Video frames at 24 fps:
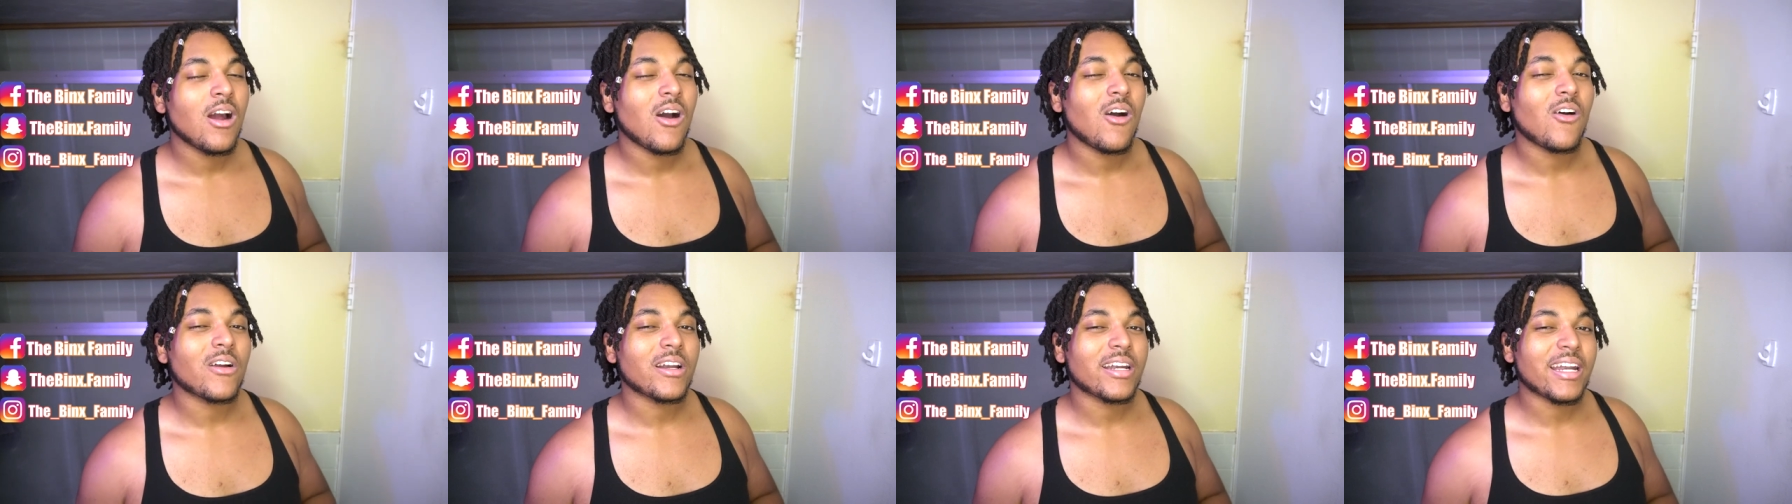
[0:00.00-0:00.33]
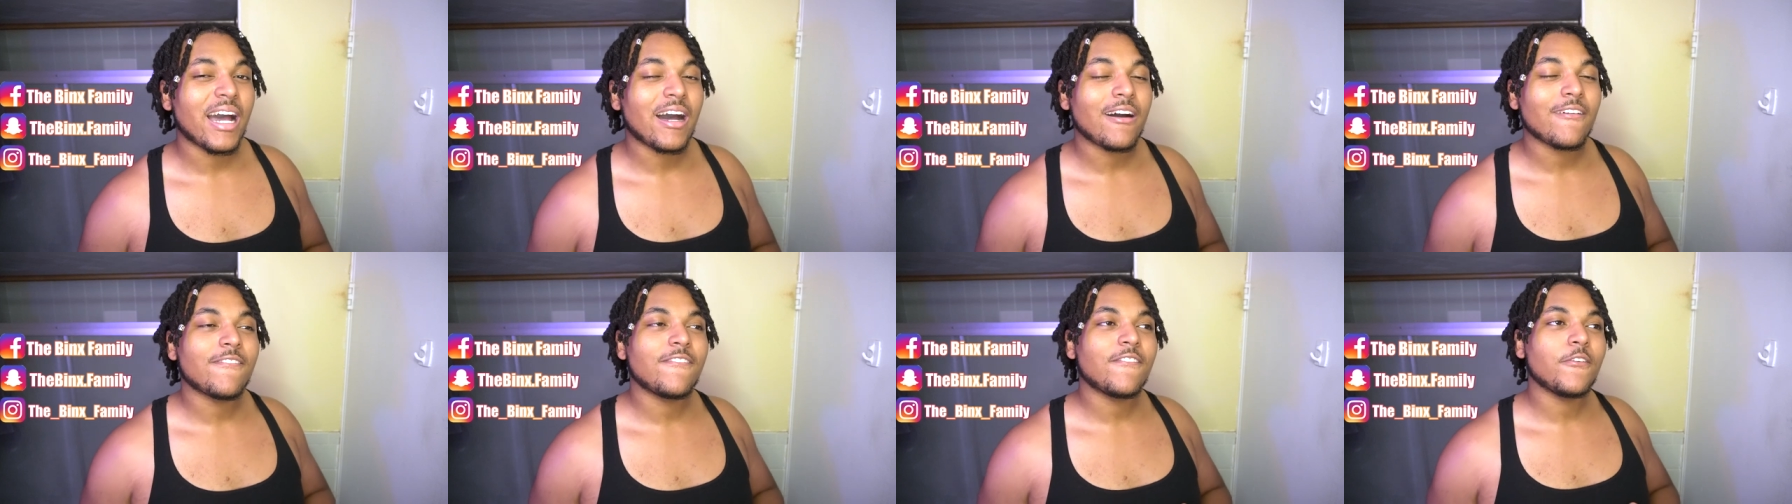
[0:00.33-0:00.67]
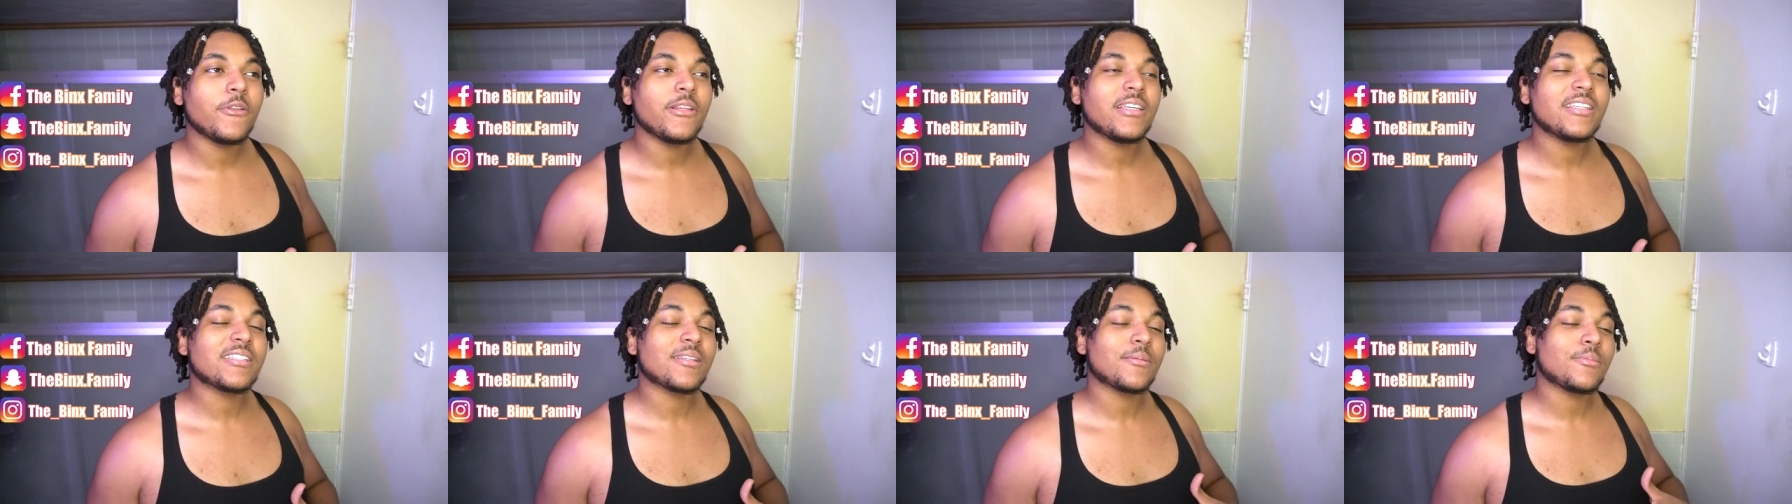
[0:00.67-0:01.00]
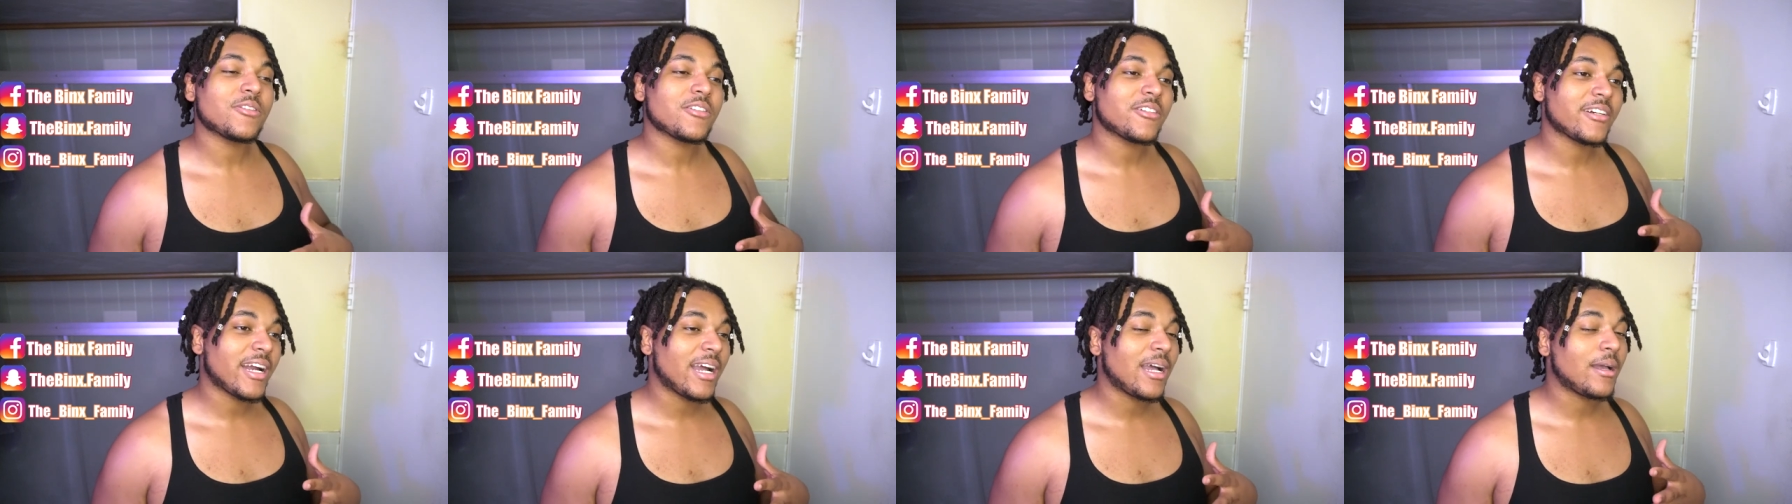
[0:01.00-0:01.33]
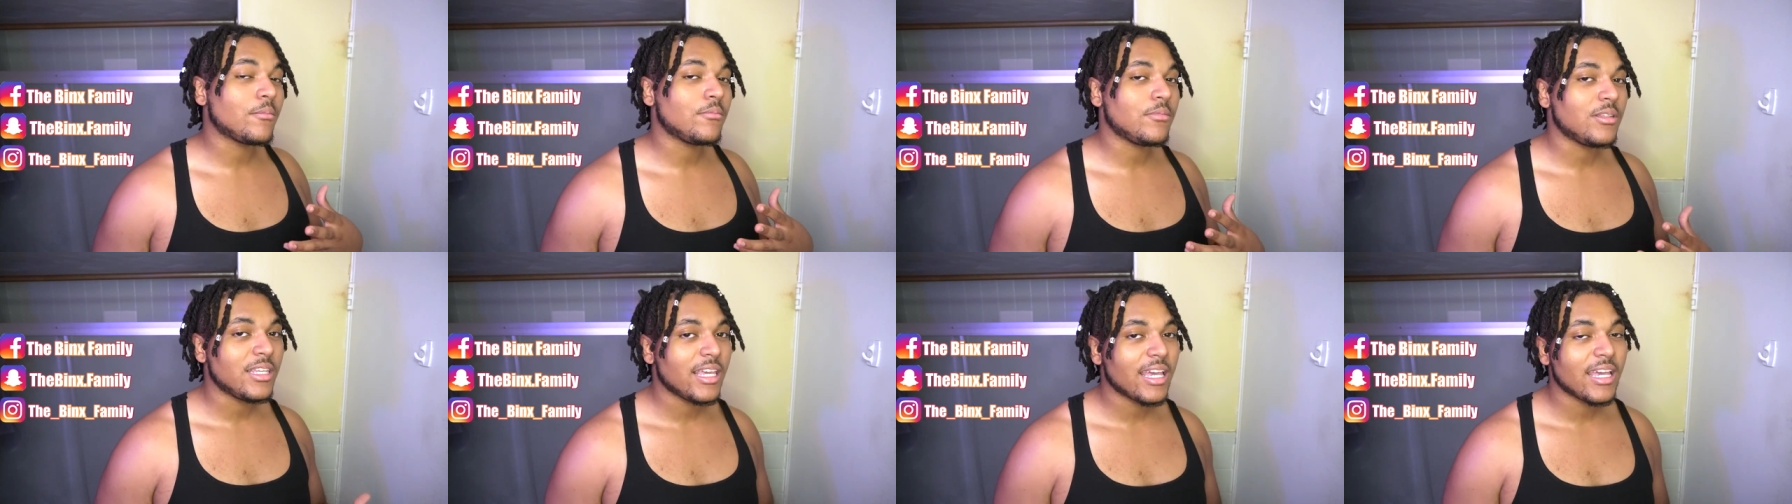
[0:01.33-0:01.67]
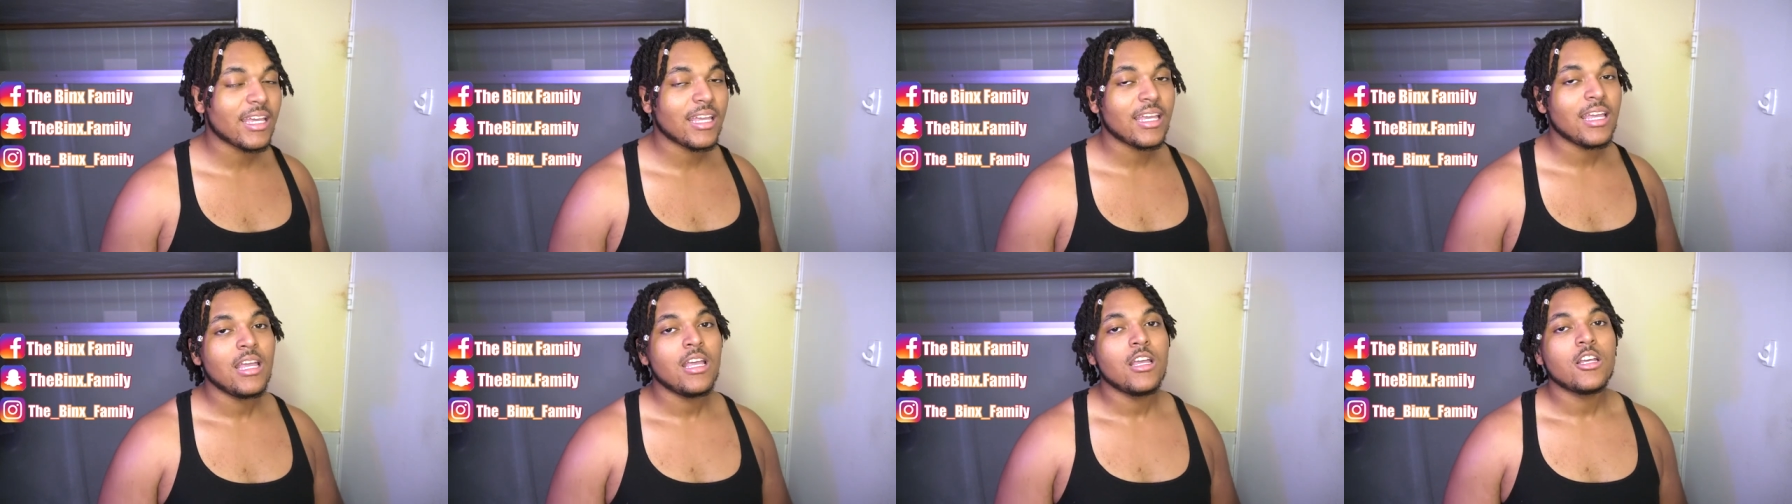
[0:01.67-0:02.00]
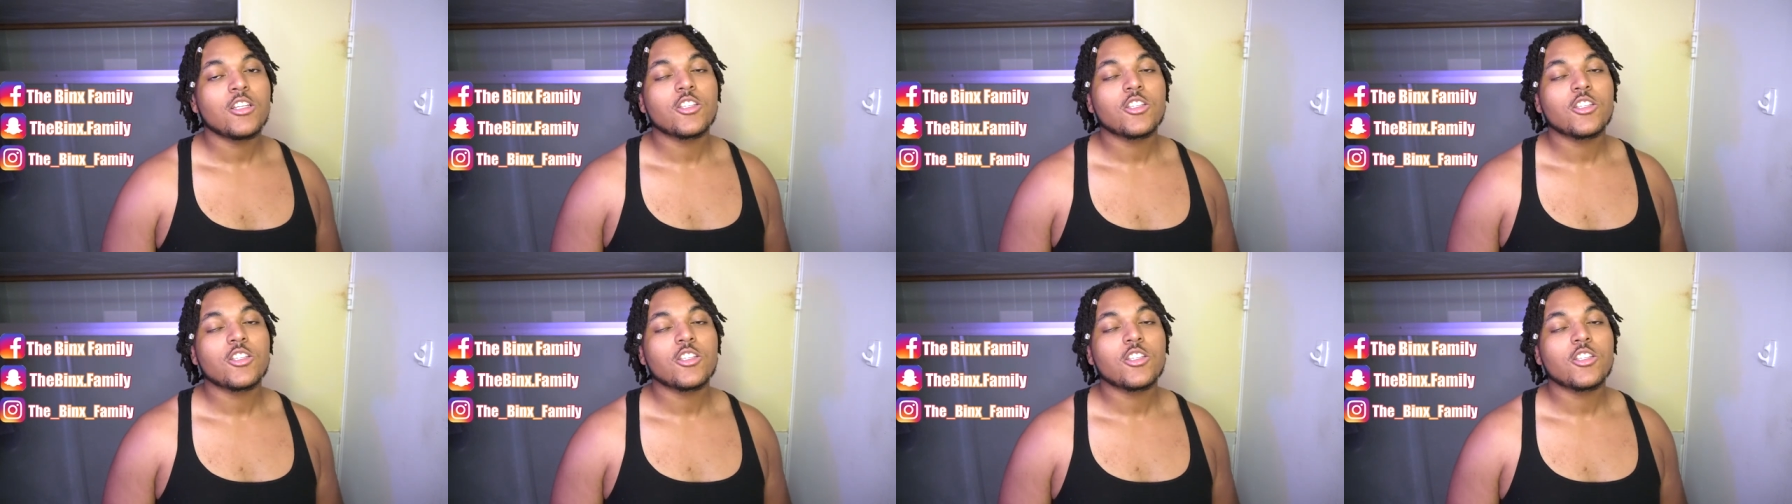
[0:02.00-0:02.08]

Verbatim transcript: are not fully subscribed yet.